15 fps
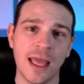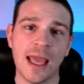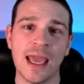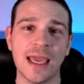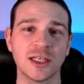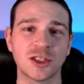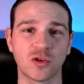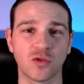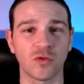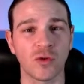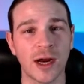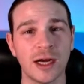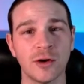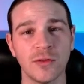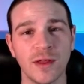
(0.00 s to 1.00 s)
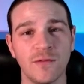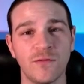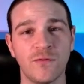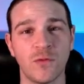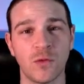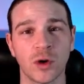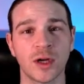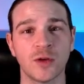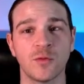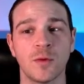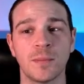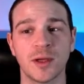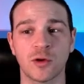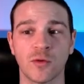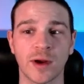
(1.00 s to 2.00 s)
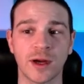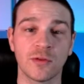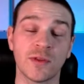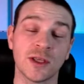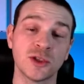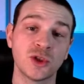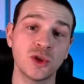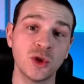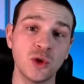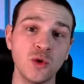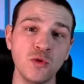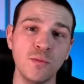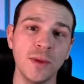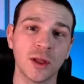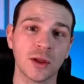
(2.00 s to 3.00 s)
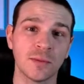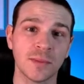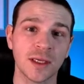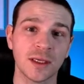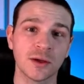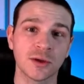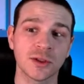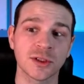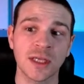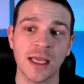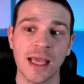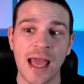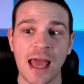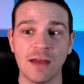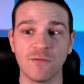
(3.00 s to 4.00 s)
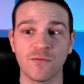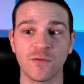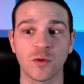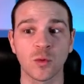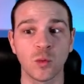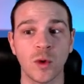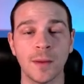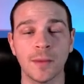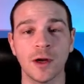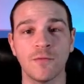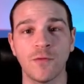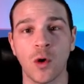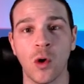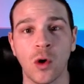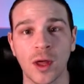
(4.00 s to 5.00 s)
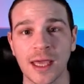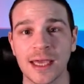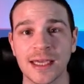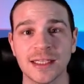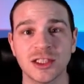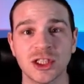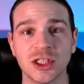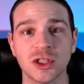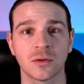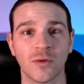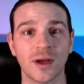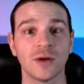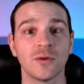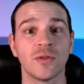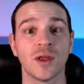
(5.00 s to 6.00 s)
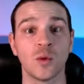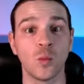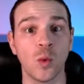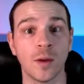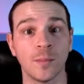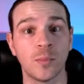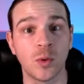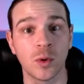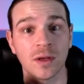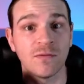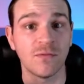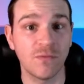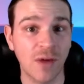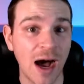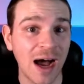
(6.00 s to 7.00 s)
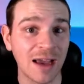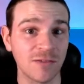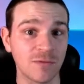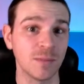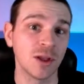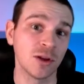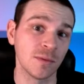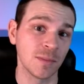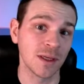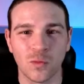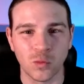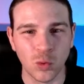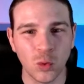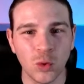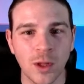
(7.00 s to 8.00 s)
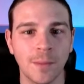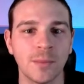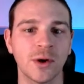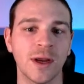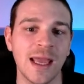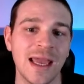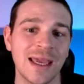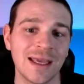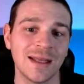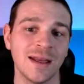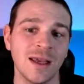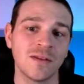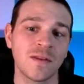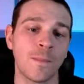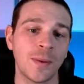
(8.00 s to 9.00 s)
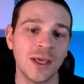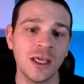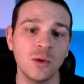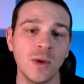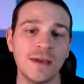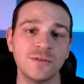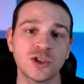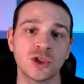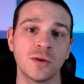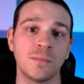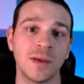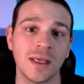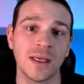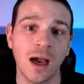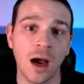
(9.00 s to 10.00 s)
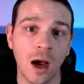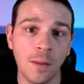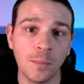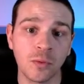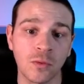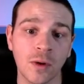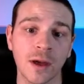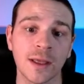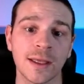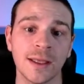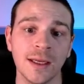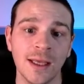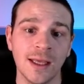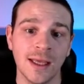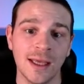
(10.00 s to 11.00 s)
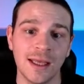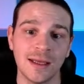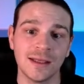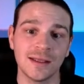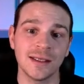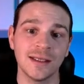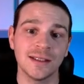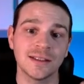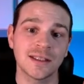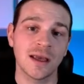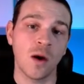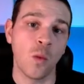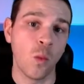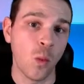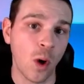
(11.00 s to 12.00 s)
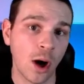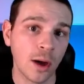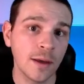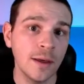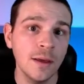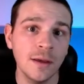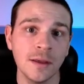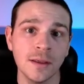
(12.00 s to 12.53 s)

Age greater than forty would be greater than two millimeters. And for women of all ages, greater than one point five millimeters. Rule number eight, the P wave should be upright in leads one,